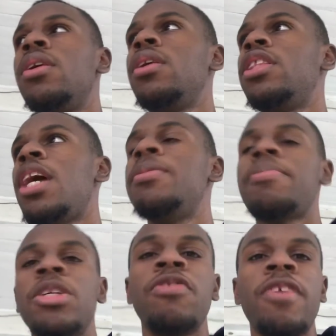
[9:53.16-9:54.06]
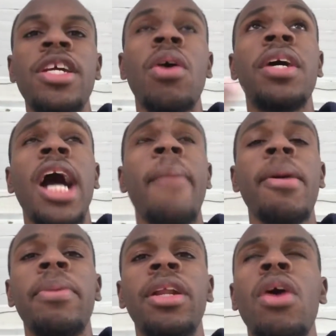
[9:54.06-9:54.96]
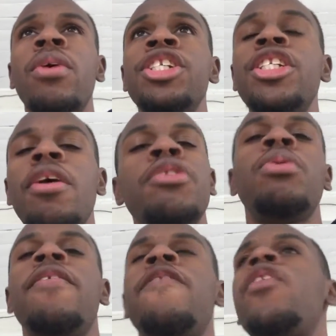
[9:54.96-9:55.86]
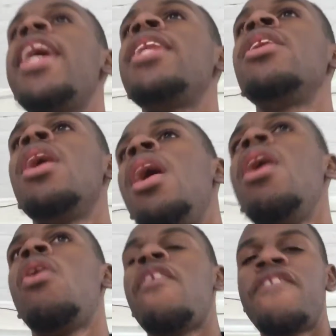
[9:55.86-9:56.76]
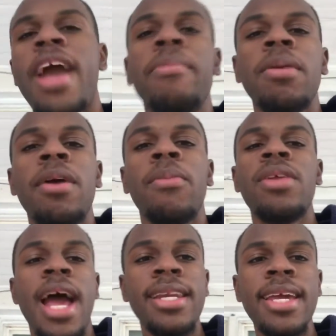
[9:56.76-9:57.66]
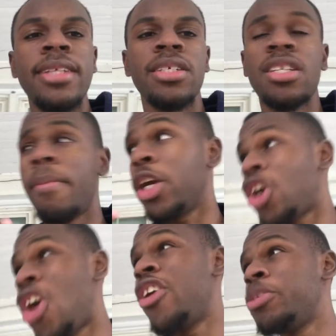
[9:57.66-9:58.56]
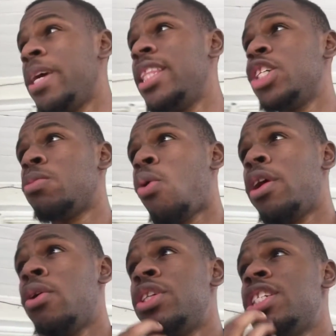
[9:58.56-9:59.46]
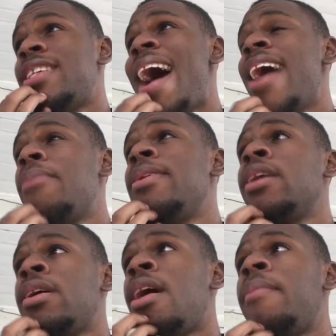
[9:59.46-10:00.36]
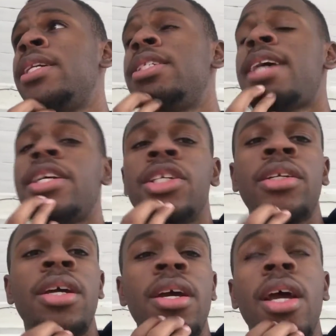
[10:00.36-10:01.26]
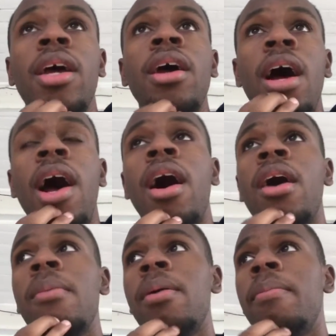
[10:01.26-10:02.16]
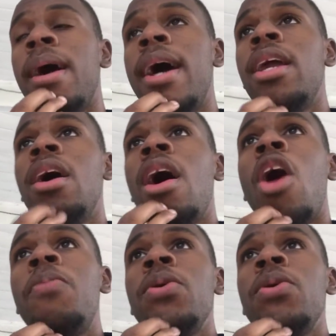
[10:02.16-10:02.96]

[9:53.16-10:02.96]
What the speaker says: Thumbs up this video, comment below, and share this with a friend or family member that needs some encouragement this morning, or just tag them in the comment section. But hope you